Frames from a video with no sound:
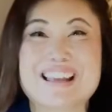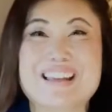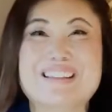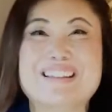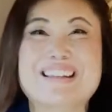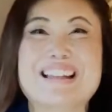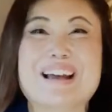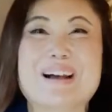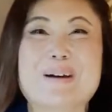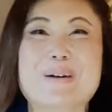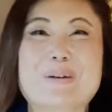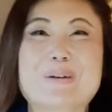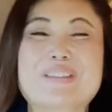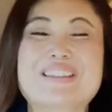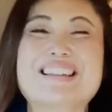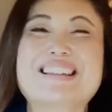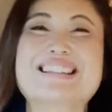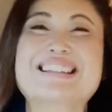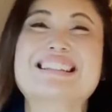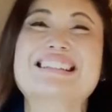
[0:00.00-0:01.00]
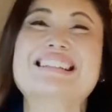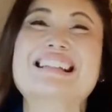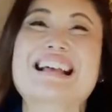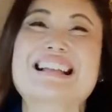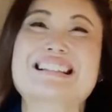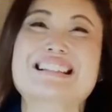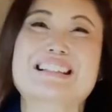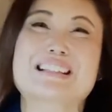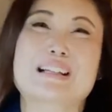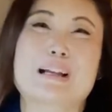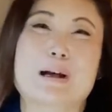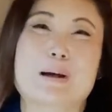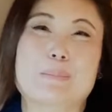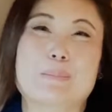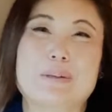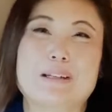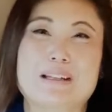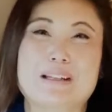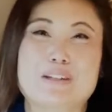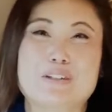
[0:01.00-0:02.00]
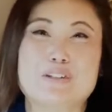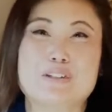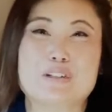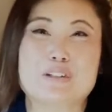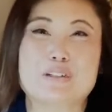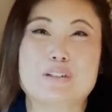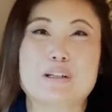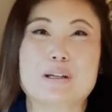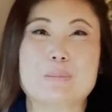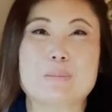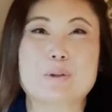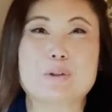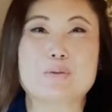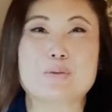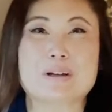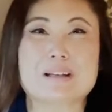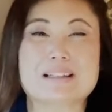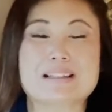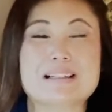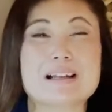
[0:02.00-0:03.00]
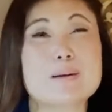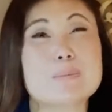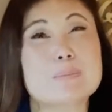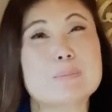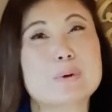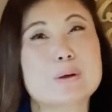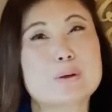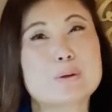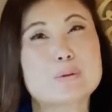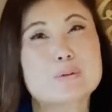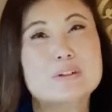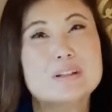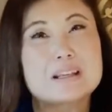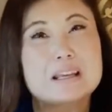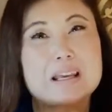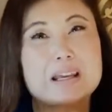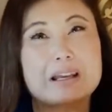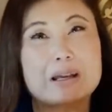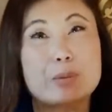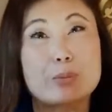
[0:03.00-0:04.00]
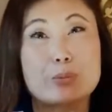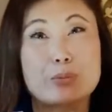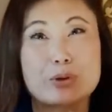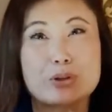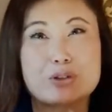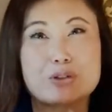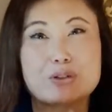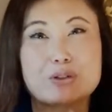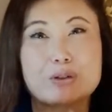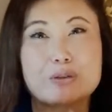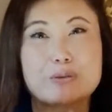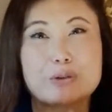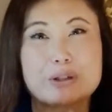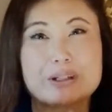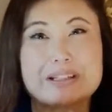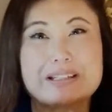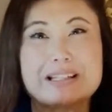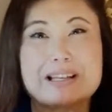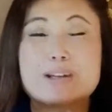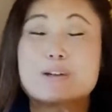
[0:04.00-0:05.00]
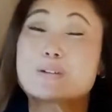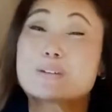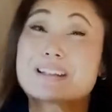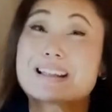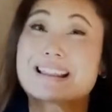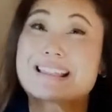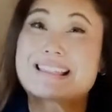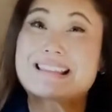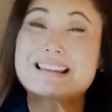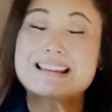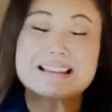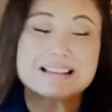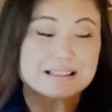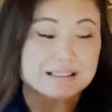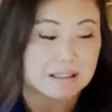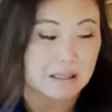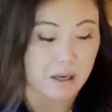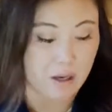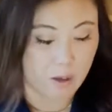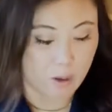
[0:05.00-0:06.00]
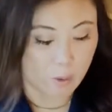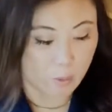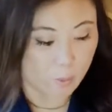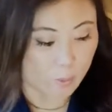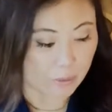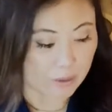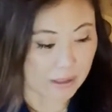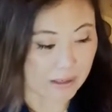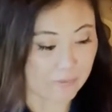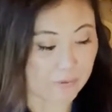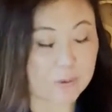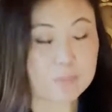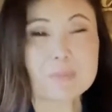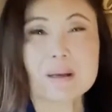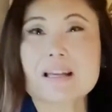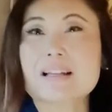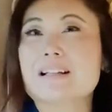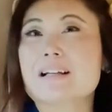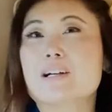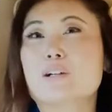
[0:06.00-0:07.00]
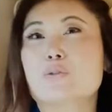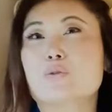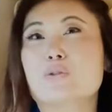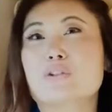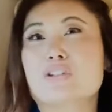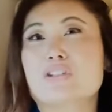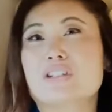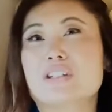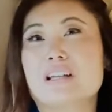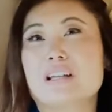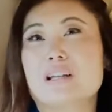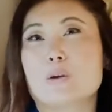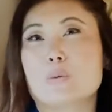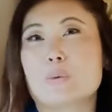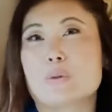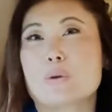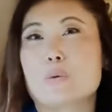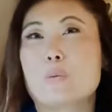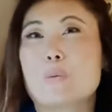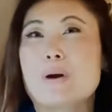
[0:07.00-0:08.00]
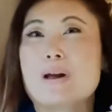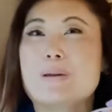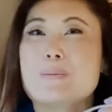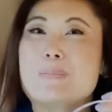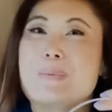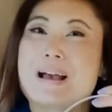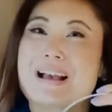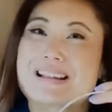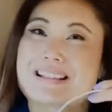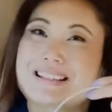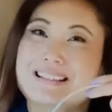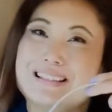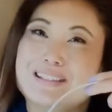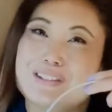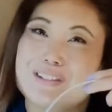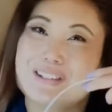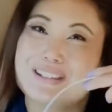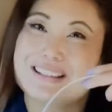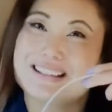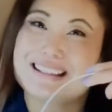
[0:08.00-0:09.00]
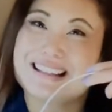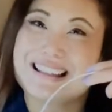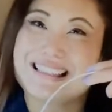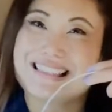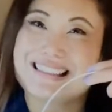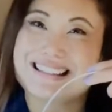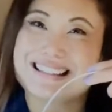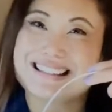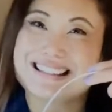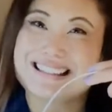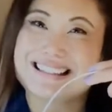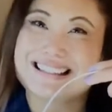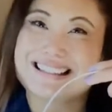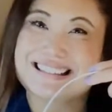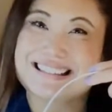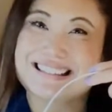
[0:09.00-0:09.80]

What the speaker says: Now this classic combination can be dressed up by using a brushed silver container like this, or even made country chic with a white basket just like this.